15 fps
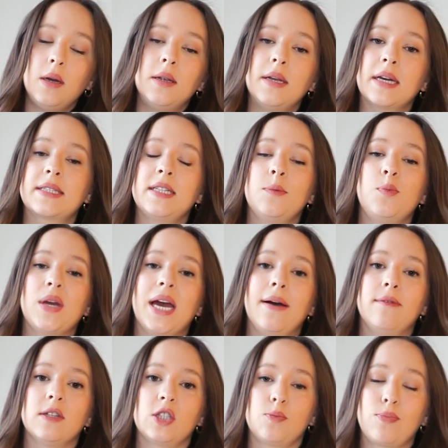Next up we
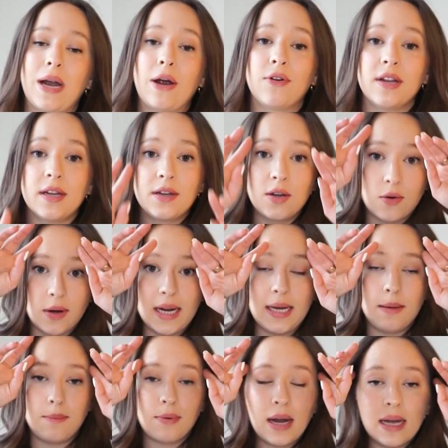have sprouted
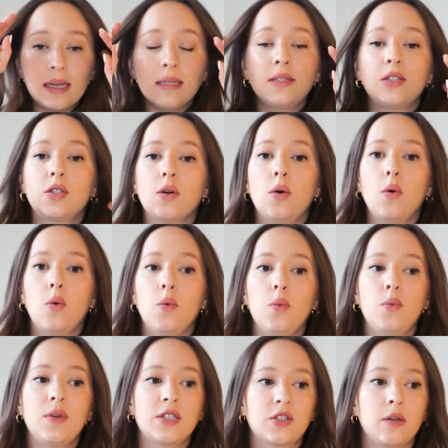grain breads. So
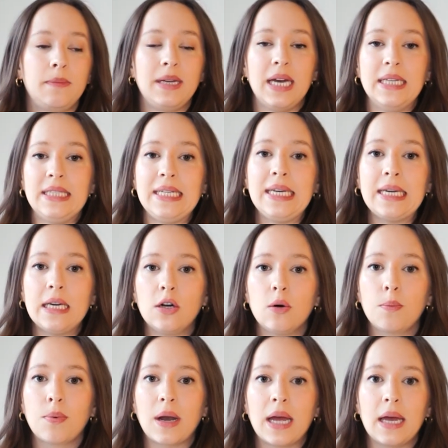this could be Ezekiel
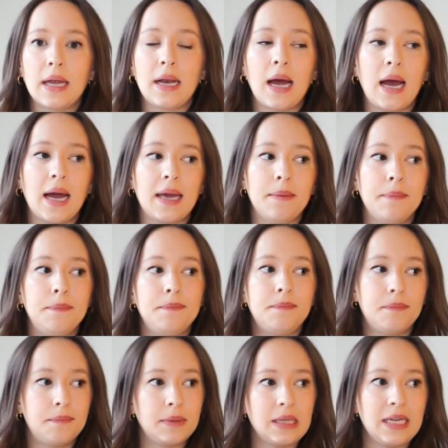bread. I
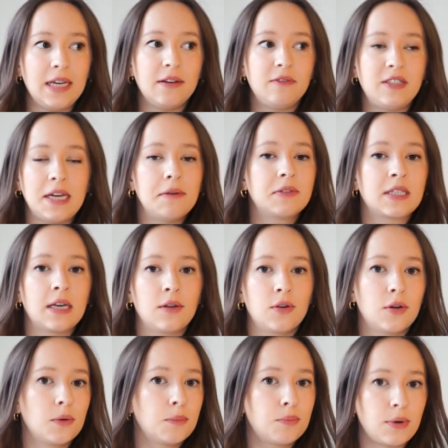believe Dave's
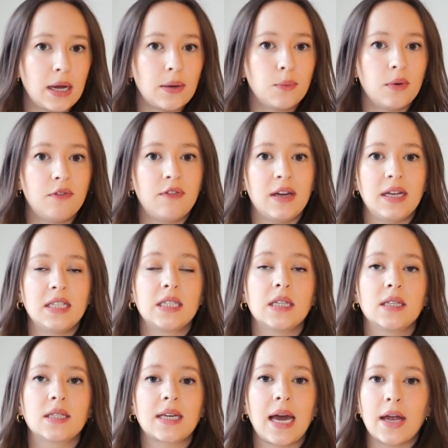Killer bread would fit into
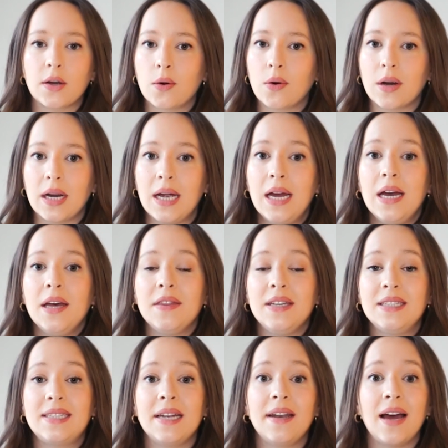this category.
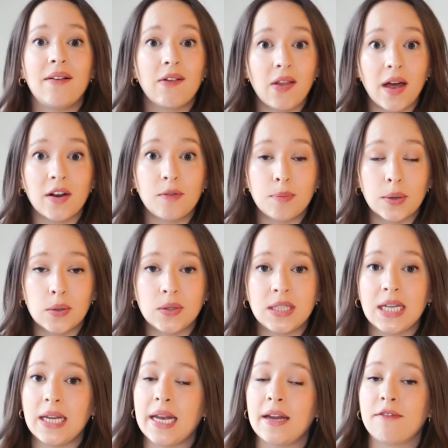These tend to have a lot of
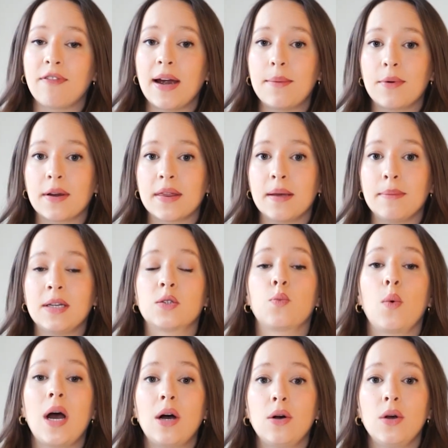protein and fiber in them as
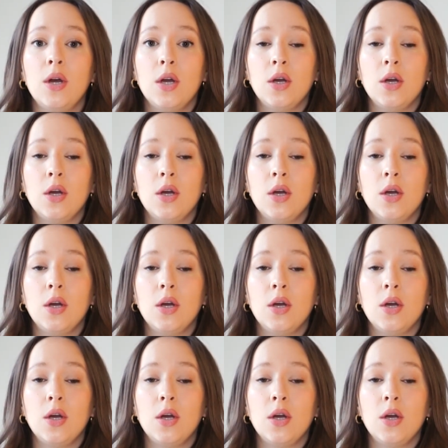well.